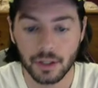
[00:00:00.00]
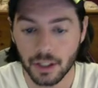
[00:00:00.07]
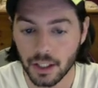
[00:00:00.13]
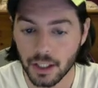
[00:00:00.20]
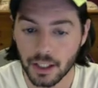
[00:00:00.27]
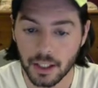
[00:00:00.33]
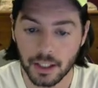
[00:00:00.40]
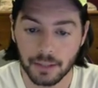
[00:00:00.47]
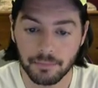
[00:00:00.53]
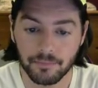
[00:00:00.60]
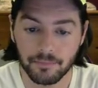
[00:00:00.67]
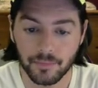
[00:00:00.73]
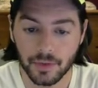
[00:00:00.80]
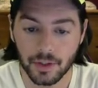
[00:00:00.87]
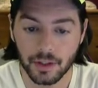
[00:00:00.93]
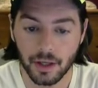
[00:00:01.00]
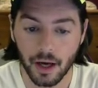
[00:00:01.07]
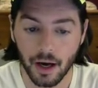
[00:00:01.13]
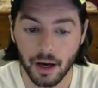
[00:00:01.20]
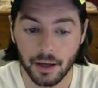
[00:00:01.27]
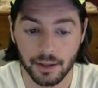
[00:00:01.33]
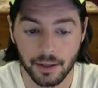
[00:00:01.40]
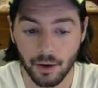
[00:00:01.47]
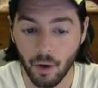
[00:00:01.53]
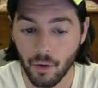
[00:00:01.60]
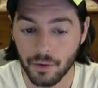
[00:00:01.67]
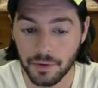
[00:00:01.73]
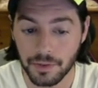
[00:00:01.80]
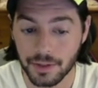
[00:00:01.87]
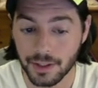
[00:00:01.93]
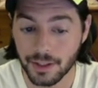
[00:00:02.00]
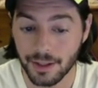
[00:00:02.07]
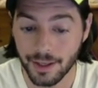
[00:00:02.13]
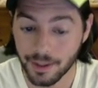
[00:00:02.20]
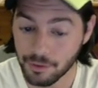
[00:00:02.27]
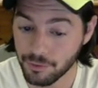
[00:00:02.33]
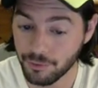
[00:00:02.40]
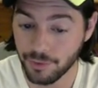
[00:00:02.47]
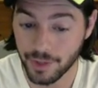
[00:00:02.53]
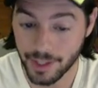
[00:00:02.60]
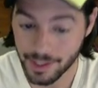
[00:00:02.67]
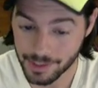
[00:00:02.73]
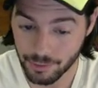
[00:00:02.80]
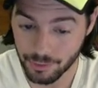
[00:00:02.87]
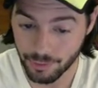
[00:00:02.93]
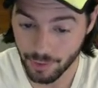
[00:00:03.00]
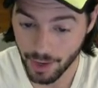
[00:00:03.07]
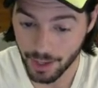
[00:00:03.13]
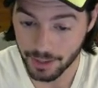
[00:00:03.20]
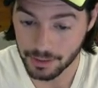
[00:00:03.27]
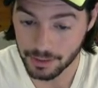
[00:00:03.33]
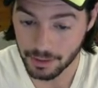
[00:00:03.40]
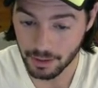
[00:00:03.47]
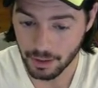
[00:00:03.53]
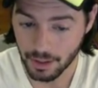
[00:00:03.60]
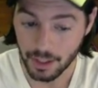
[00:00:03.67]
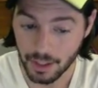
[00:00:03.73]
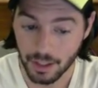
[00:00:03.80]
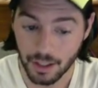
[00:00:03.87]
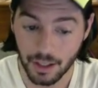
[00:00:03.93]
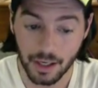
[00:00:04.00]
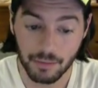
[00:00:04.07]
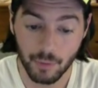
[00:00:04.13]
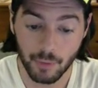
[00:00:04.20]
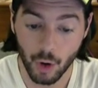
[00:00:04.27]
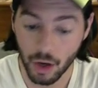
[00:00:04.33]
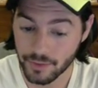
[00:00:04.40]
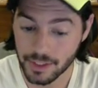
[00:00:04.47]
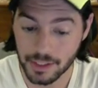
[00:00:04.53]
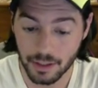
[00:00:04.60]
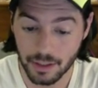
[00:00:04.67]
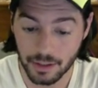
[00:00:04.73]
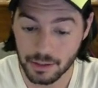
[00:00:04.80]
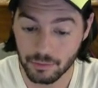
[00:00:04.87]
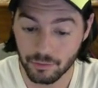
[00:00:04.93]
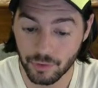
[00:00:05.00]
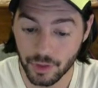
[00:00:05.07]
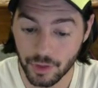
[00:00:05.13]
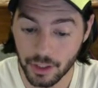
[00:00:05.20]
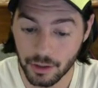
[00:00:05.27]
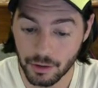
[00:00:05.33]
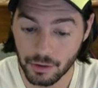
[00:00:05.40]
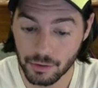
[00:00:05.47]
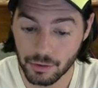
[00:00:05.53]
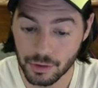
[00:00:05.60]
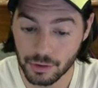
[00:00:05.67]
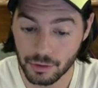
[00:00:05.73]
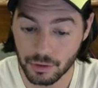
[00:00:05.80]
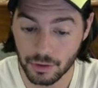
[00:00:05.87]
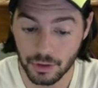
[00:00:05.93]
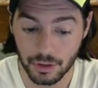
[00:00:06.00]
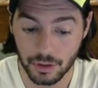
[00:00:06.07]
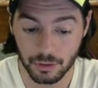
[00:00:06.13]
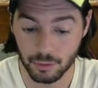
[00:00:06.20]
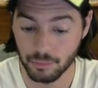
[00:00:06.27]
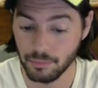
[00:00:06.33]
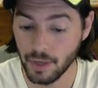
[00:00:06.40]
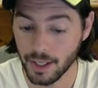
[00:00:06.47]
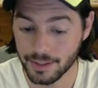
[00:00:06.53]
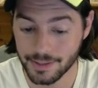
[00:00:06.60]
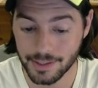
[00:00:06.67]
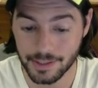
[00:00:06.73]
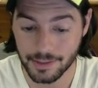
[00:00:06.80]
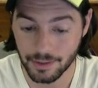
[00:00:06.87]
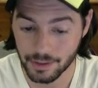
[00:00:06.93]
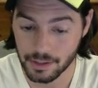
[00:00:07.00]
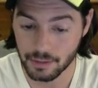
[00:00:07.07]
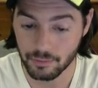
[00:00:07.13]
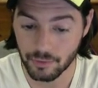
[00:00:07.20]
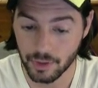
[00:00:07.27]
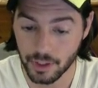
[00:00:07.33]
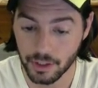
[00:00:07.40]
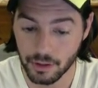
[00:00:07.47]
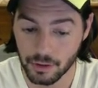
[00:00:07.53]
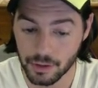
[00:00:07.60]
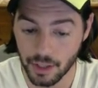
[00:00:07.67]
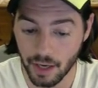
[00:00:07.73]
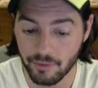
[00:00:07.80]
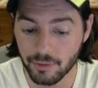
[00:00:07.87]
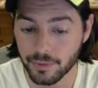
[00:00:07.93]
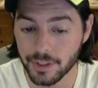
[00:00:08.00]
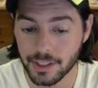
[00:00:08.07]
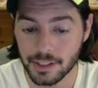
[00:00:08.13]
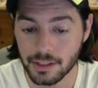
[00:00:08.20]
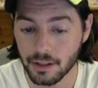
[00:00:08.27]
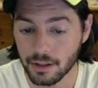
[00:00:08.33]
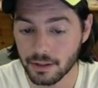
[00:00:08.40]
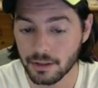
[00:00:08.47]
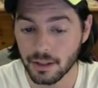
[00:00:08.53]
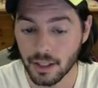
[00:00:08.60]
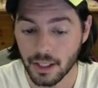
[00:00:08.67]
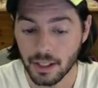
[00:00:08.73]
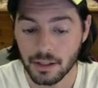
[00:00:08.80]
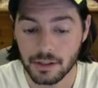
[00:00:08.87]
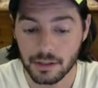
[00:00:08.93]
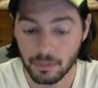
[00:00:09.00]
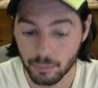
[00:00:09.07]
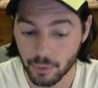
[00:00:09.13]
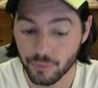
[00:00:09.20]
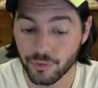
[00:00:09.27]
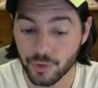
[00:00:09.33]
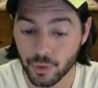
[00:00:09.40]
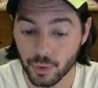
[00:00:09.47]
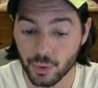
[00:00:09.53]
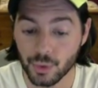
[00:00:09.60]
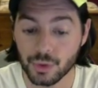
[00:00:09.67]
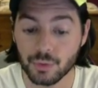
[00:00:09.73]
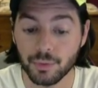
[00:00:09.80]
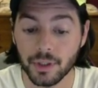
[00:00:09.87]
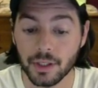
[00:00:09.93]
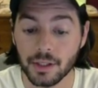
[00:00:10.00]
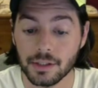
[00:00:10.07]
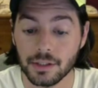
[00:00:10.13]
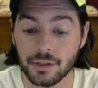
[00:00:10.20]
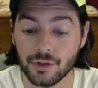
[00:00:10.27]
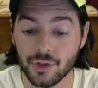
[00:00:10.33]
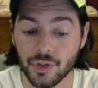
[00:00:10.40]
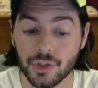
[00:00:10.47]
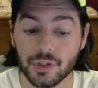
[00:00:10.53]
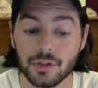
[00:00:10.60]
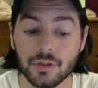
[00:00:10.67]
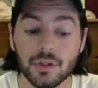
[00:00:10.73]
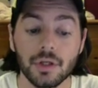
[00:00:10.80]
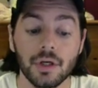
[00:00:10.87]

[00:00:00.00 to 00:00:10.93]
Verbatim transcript: Um, I call it the king of figs, in fact. Um, Harvey's done some videos. Uh, Lou done some videos. Everybody's done some reviews because it's just